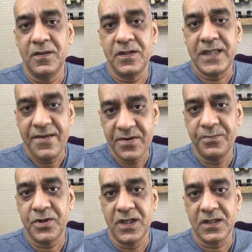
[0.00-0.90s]
shaving
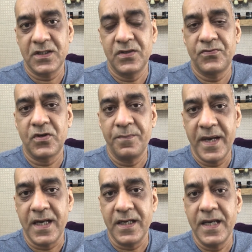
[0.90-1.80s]
products for
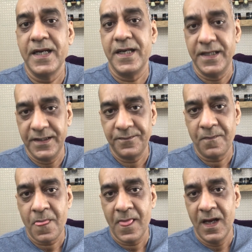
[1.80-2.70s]
men in India.
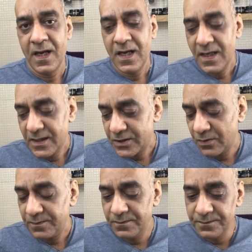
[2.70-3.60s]
So